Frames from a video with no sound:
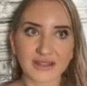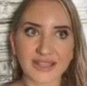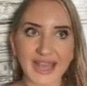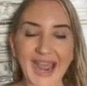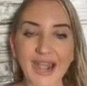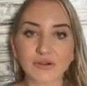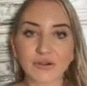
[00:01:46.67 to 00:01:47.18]

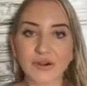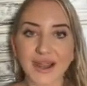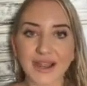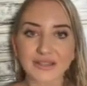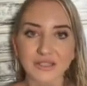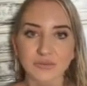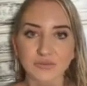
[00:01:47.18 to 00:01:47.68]
The arrow
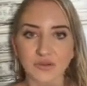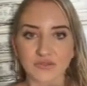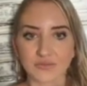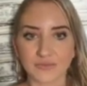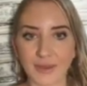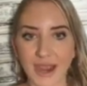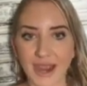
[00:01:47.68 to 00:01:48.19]
has to
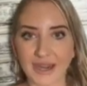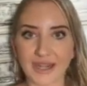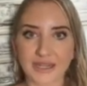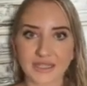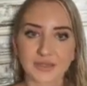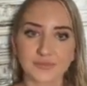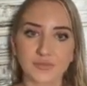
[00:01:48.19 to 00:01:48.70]
move back. It
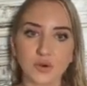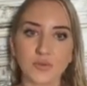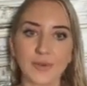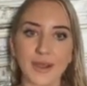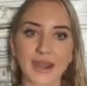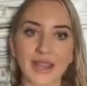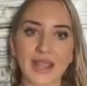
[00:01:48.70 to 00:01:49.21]
has to pull
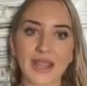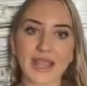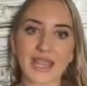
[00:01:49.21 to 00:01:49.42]
back